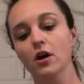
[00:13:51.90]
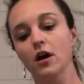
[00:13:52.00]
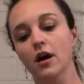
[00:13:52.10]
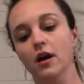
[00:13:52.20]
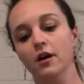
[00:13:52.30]

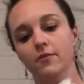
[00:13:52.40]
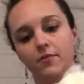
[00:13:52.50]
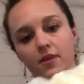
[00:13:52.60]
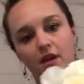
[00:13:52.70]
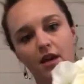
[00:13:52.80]

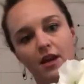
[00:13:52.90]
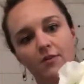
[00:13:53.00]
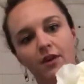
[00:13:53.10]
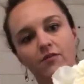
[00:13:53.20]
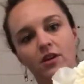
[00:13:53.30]
and
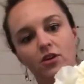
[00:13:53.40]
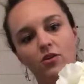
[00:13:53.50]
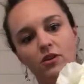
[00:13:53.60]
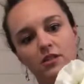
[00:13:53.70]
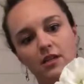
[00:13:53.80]
I'm even
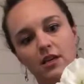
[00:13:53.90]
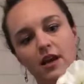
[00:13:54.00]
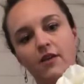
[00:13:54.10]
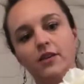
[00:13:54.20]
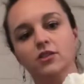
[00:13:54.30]
noticing
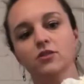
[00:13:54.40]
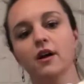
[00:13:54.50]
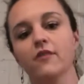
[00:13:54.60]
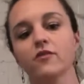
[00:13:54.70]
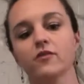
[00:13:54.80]
now I do
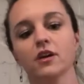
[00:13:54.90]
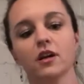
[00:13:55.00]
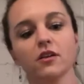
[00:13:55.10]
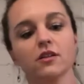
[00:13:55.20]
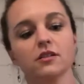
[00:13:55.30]
have a
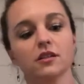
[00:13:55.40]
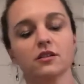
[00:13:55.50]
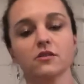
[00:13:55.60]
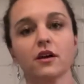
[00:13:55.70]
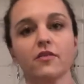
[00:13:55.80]
ranunculus
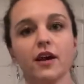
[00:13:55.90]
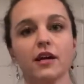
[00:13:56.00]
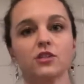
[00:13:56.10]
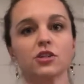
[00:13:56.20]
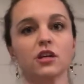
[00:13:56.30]
that's around the
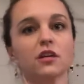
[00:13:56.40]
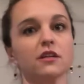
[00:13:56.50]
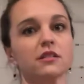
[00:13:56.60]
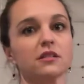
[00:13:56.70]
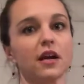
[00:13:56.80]
edge here
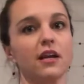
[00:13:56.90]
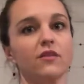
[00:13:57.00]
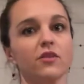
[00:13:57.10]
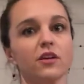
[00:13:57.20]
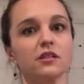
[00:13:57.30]
that's kind
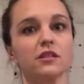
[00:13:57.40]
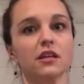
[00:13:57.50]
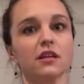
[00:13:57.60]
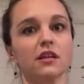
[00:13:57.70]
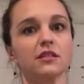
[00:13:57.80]
of, you can
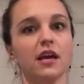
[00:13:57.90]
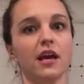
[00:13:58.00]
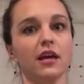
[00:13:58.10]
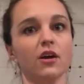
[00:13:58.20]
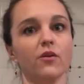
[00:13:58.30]
see that it's
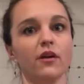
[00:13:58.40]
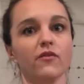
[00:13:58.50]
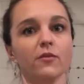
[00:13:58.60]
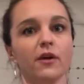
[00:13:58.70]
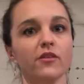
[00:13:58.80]
hanging away
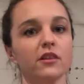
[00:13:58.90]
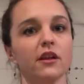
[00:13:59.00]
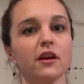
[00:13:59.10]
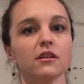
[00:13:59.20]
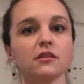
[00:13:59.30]
from
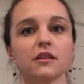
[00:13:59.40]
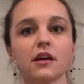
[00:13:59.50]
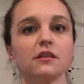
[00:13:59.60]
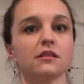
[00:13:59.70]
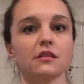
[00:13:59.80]
everything else.
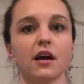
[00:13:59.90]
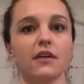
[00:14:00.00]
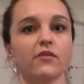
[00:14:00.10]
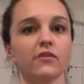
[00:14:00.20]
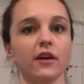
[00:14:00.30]
That is kind
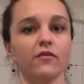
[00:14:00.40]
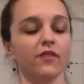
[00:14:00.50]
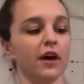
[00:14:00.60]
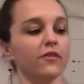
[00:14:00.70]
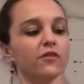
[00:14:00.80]
of a red
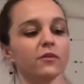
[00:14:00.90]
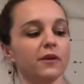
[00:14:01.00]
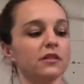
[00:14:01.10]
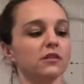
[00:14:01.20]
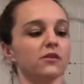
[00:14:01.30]
flag for
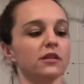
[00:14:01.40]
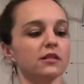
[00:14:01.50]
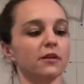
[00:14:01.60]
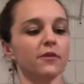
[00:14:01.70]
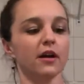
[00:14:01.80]
me. So he's
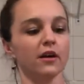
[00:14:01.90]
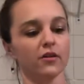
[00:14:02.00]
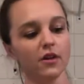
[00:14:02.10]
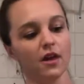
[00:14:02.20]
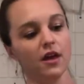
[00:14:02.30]
coming
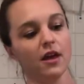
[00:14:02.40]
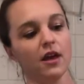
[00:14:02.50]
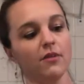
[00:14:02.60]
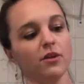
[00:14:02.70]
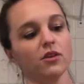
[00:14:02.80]
out
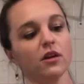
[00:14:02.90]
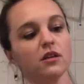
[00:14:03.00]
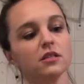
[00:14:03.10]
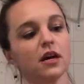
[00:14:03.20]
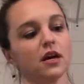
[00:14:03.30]
and I'm either
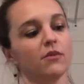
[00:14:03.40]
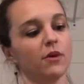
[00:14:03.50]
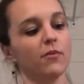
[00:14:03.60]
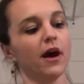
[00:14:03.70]
gonna tuck him up